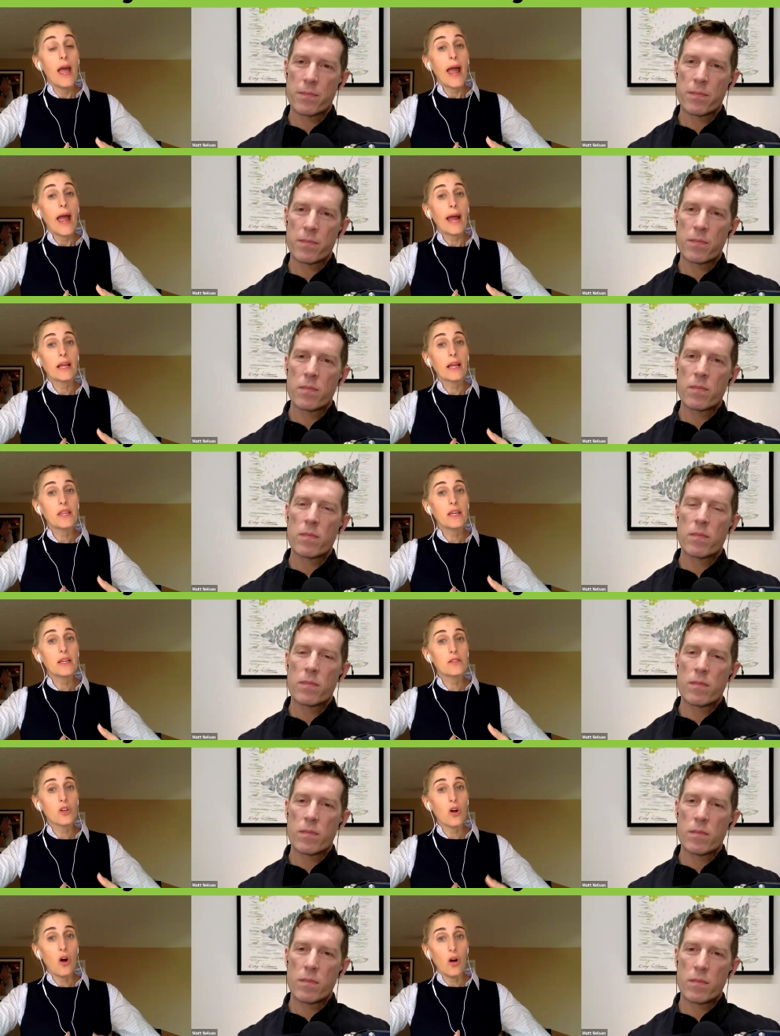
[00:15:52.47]
Speaker 1: And I think
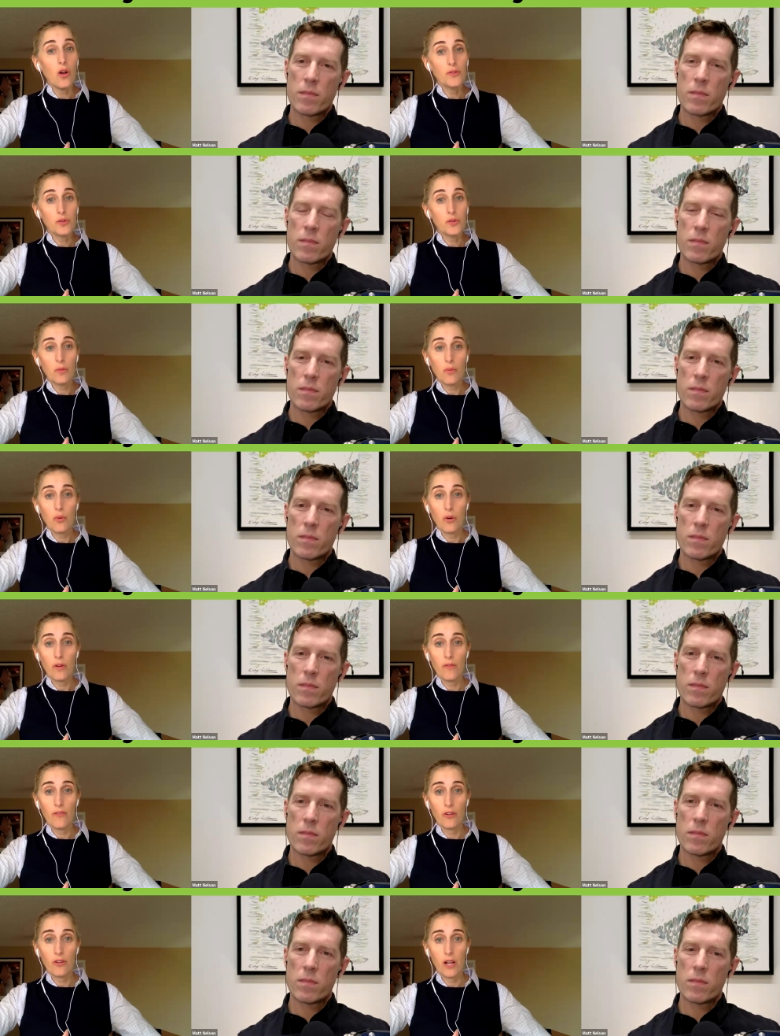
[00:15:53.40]
it's also
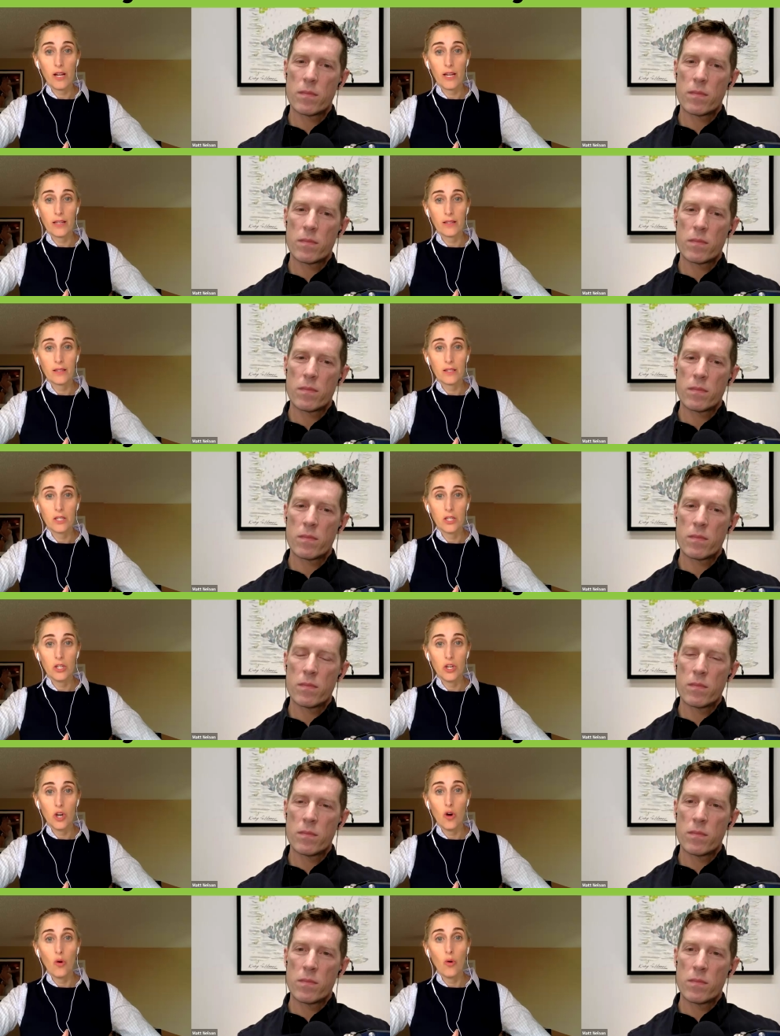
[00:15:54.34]
important for clients to
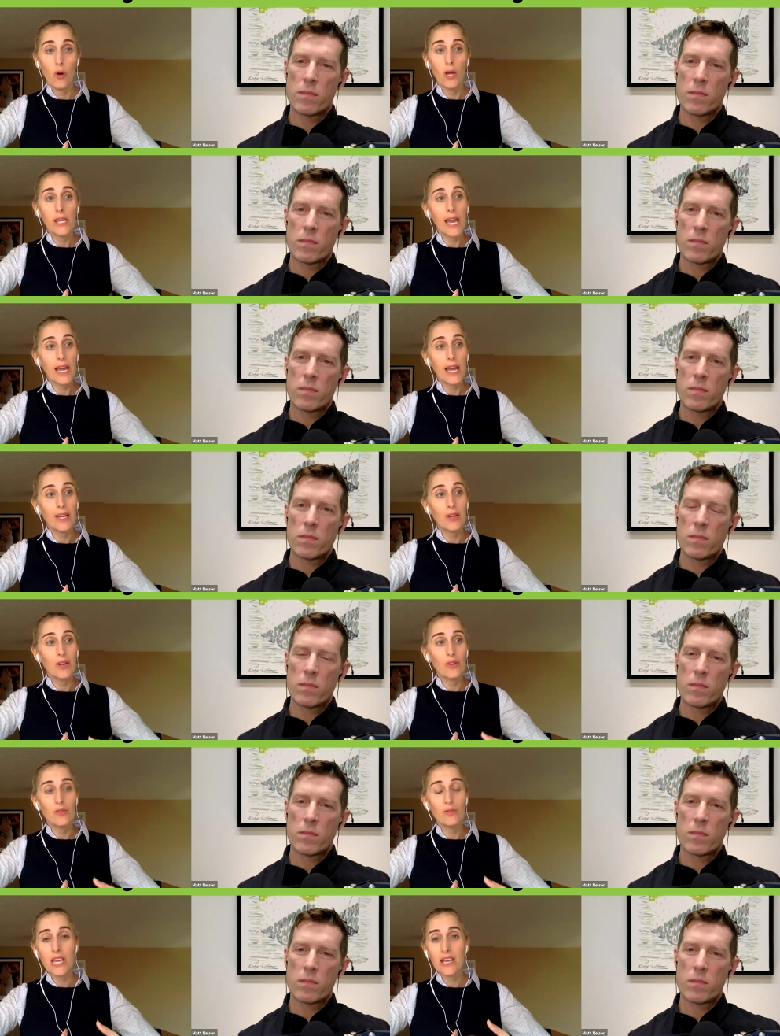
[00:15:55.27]
know again,
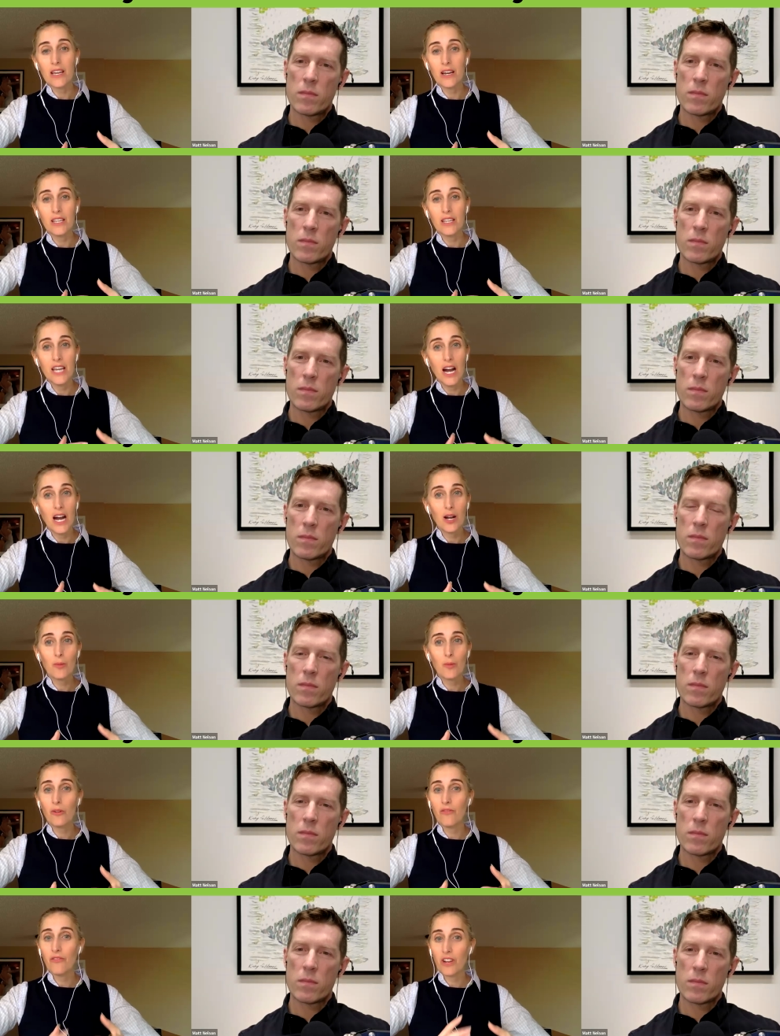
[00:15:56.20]
you take a young
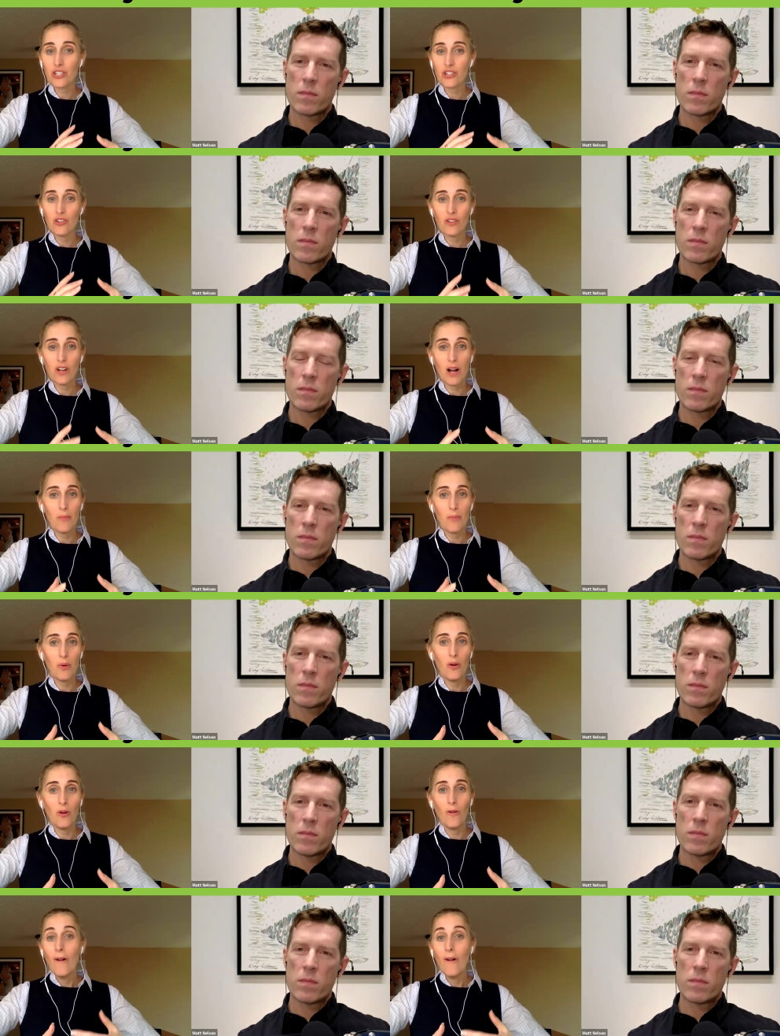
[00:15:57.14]
professional
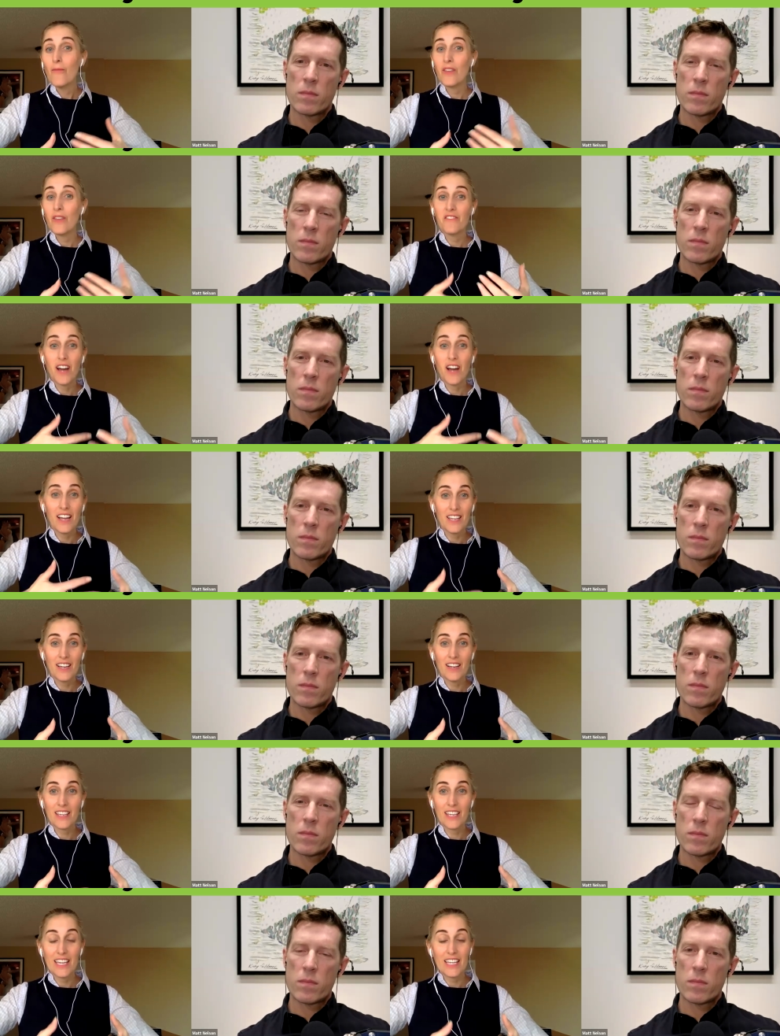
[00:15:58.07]
couple, they've got
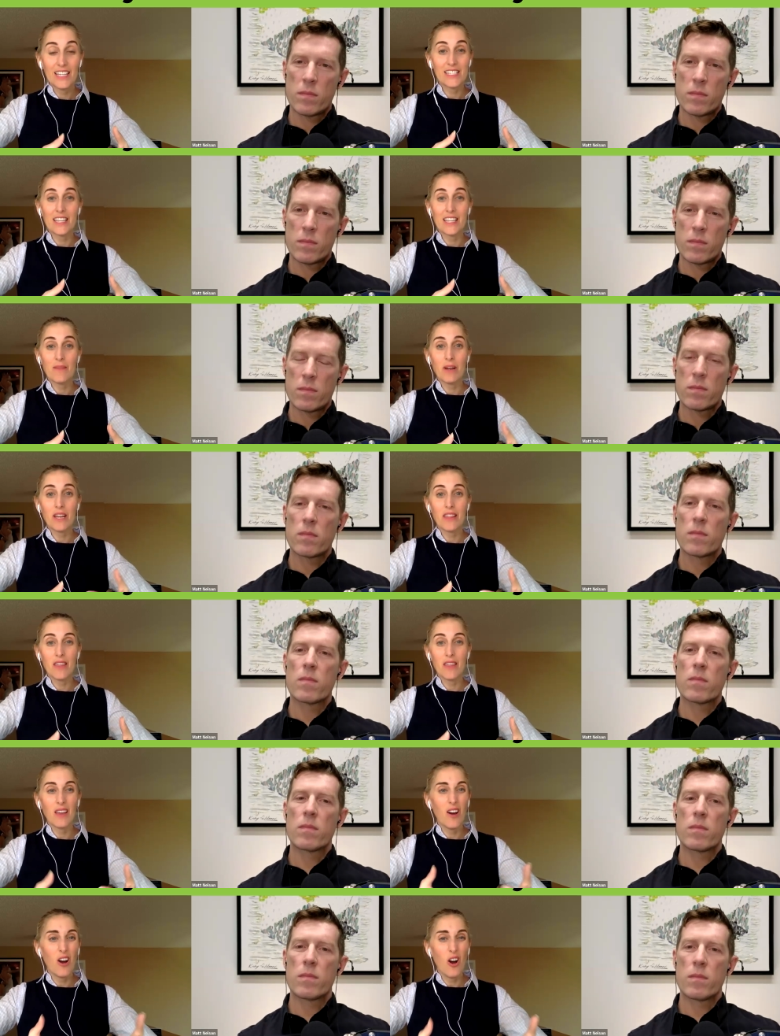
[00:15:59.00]
young kids and they might think,